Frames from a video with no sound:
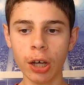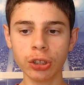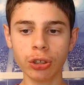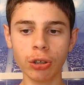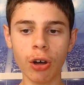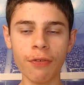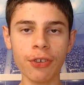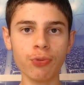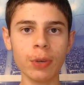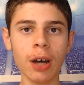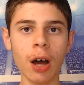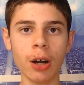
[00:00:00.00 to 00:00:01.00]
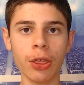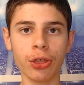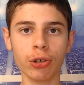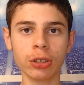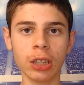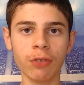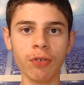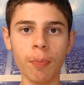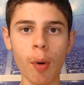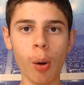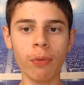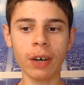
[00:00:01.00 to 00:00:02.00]
Starting off this week on Thursday Night
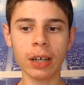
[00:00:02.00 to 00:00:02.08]
Football, we've